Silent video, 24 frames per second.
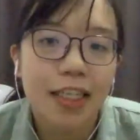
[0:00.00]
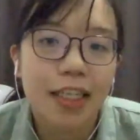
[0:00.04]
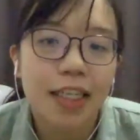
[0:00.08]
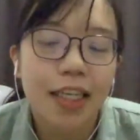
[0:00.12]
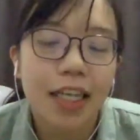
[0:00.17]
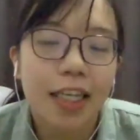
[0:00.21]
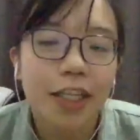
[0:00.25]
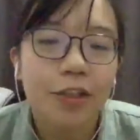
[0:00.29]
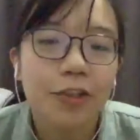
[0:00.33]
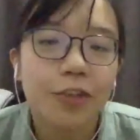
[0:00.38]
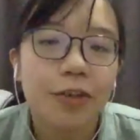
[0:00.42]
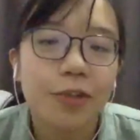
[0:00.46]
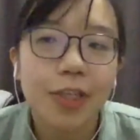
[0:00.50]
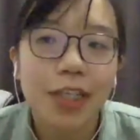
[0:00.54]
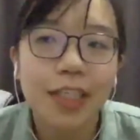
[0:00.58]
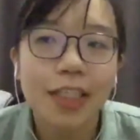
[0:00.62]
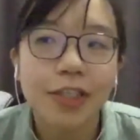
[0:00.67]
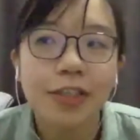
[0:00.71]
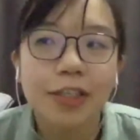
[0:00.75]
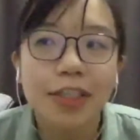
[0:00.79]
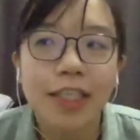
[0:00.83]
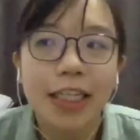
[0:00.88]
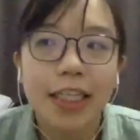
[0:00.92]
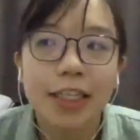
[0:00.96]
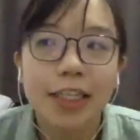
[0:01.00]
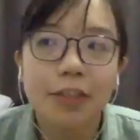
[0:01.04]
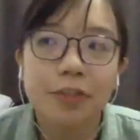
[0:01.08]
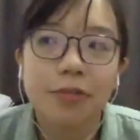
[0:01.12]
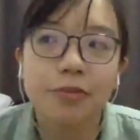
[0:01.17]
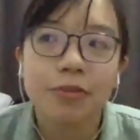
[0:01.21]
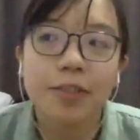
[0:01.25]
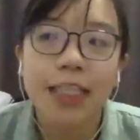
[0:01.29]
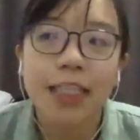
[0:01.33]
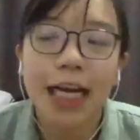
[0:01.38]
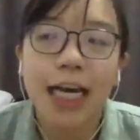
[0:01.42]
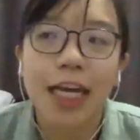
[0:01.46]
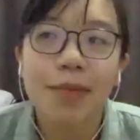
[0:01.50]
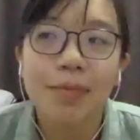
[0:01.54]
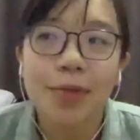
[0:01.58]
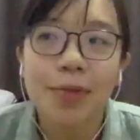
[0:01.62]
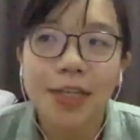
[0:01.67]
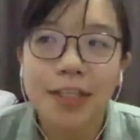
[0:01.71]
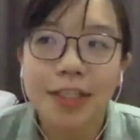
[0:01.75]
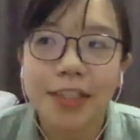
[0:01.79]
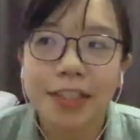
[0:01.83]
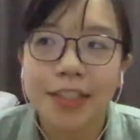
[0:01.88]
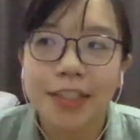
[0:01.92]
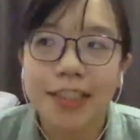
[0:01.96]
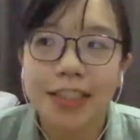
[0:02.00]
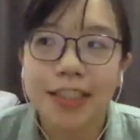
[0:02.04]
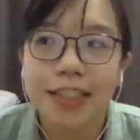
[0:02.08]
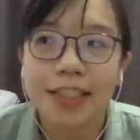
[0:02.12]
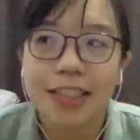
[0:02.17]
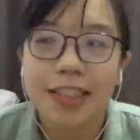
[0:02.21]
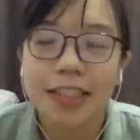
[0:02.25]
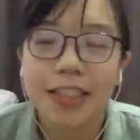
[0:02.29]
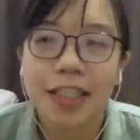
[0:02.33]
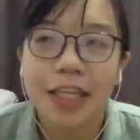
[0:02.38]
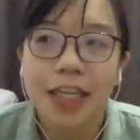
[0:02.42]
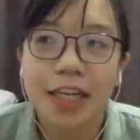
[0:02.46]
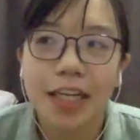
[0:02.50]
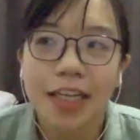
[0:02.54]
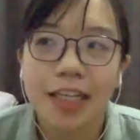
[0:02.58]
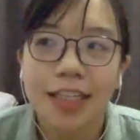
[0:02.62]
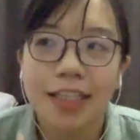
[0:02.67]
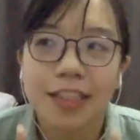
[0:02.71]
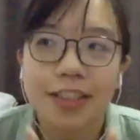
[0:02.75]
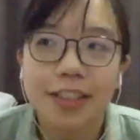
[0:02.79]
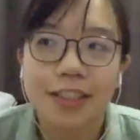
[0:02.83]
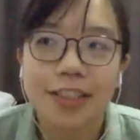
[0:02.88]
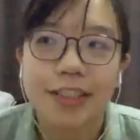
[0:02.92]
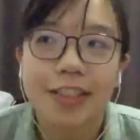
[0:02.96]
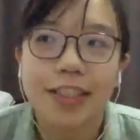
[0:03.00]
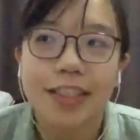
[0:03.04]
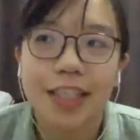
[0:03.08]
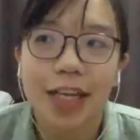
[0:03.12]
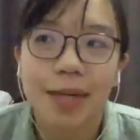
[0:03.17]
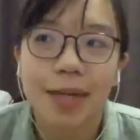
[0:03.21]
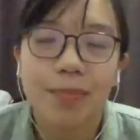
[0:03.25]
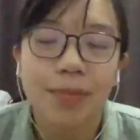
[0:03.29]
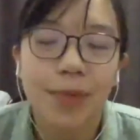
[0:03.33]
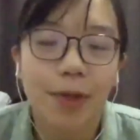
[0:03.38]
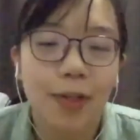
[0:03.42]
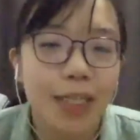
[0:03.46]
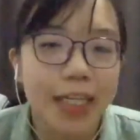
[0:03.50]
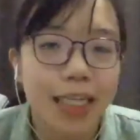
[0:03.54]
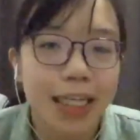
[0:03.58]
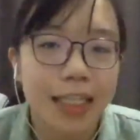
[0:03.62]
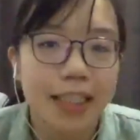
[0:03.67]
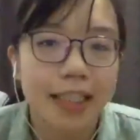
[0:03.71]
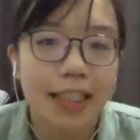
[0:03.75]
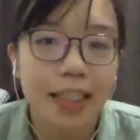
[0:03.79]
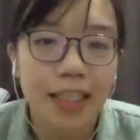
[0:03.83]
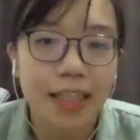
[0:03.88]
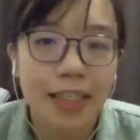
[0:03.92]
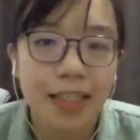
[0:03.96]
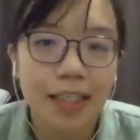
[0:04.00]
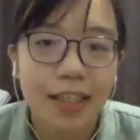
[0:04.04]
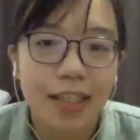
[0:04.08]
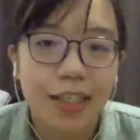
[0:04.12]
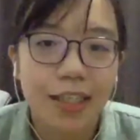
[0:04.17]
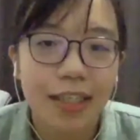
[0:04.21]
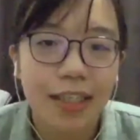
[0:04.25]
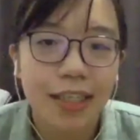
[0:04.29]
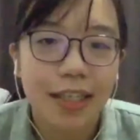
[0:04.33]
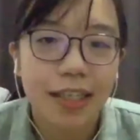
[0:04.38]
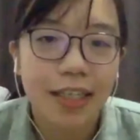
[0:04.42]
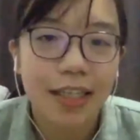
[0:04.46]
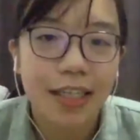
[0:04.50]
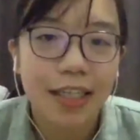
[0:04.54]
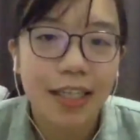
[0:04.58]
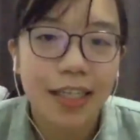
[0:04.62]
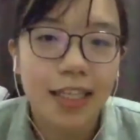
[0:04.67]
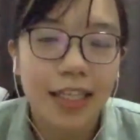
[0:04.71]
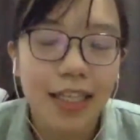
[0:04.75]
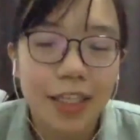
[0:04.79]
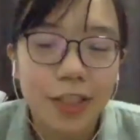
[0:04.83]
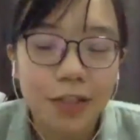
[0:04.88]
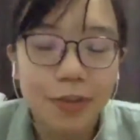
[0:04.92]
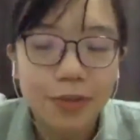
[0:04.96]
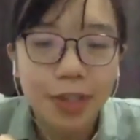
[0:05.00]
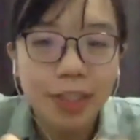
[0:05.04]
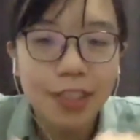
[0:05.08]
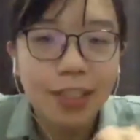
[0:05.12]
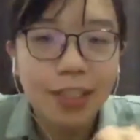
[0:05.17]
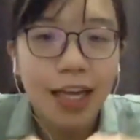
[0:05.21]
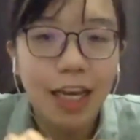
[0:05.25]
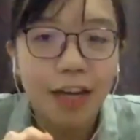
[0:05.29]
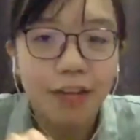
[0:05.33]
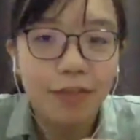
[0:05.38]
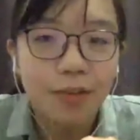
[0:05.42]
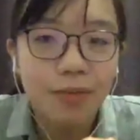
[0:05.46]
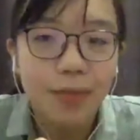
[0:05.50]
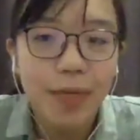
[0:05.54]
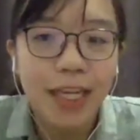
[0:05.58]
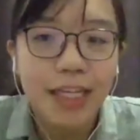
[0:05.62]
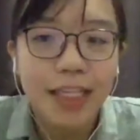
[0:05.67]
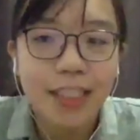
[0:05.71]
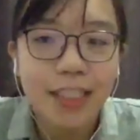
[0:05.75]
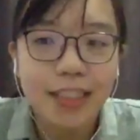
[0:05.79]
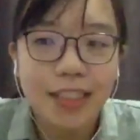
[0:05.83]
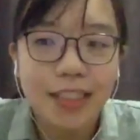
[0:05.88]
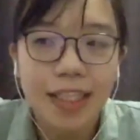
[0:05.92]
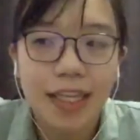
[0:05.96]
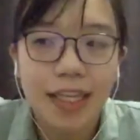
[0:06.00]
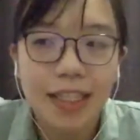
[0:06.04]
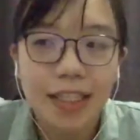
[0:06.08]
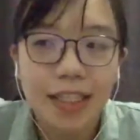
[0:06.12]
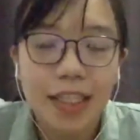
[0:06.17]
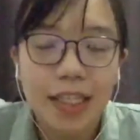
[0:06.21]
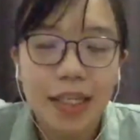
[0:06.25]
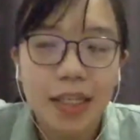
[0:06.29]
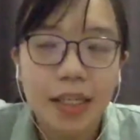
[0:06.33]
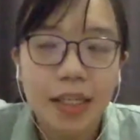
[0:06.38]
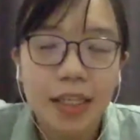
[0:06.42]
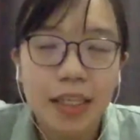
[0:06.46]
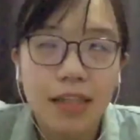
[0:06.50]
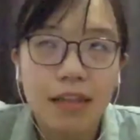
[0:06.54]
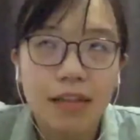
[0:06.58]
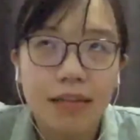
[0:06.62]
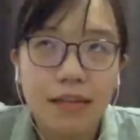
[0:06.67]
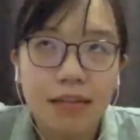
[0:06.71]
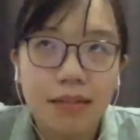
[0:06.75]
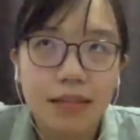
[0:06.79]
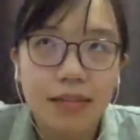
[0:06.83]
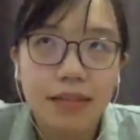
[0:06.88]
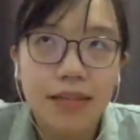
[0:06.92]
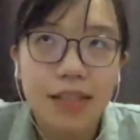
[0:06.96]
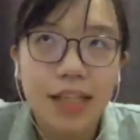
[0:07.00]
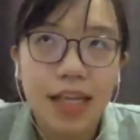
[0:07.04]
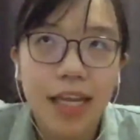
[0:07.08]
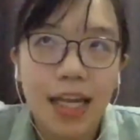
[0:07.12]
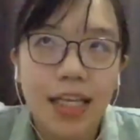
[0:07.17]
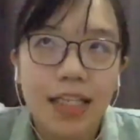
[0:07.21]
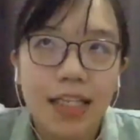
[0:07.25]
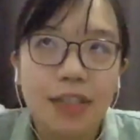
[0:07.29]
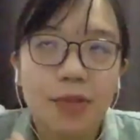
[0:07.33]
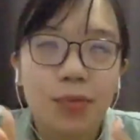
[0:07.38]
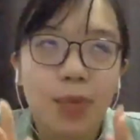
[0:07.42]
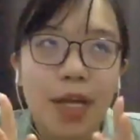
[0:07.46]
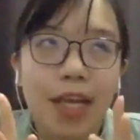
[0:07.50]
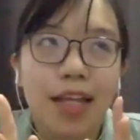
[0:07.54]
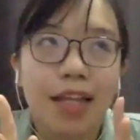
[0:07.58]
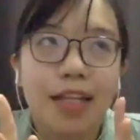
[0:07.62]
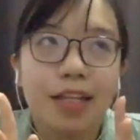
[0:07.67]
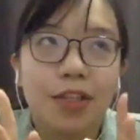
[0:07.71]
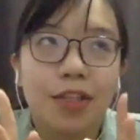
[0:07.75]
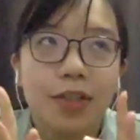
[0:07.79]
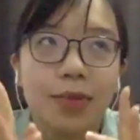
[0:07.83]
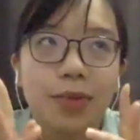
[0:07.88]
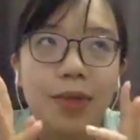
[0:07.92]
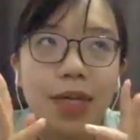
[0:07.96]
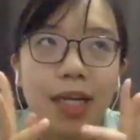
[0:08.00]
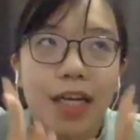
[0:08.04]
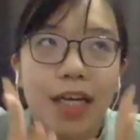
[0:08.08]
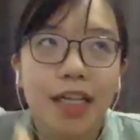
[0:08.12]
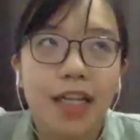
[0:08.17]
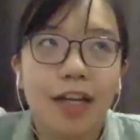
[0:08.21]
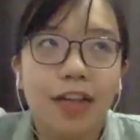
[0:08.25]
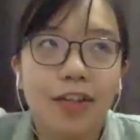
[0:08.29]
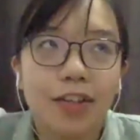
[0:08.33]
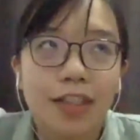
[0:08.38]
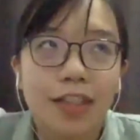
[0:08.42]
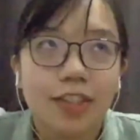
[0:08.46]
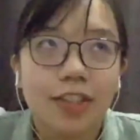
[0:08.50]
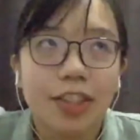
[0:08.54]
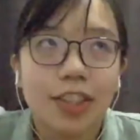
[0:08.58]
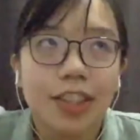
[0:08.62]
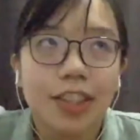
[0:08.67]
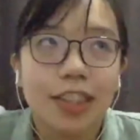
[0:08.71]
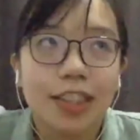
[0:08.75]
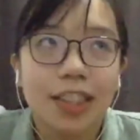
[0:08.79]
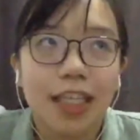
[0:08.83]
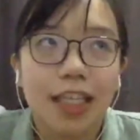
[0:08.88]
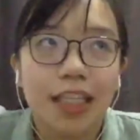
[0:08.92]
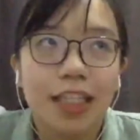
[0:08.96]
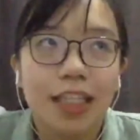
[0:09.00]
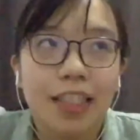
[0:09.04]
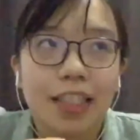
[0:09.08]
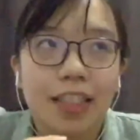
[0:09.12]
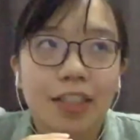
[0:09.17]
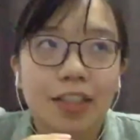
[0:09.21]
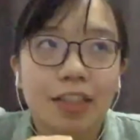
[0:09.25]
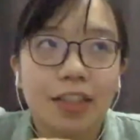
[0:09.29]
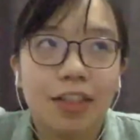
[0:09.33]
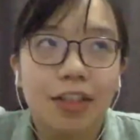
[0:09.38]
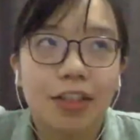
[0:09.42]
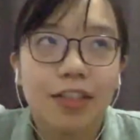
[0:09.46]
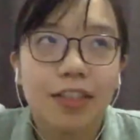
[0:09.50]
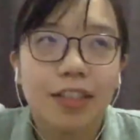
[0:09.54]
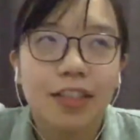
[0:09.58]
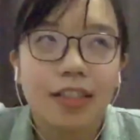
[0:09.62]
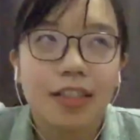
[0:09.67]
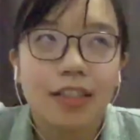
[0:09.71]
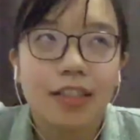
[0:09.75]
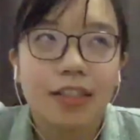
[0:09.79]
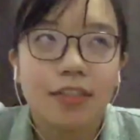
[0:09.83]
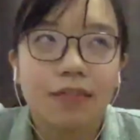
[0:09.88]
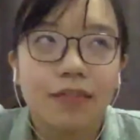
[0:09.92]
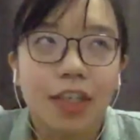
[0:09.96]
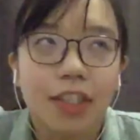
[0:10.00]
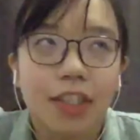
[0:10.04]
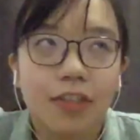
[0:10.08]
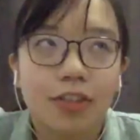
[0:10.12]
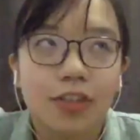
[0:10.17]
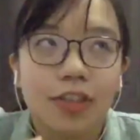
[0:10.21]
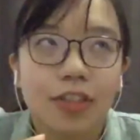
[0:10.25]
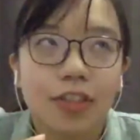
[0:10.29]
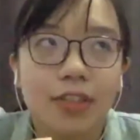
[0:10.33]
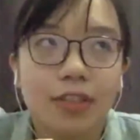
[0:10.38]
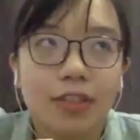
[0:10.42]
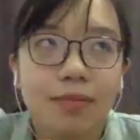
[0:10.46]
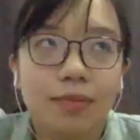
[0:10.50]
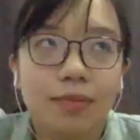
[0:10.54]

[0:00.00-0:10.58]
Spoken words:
Like you don't want it to die because it just kept on cutting. Like you want to have a balance that it's when you cut out the genes and it's lost its function.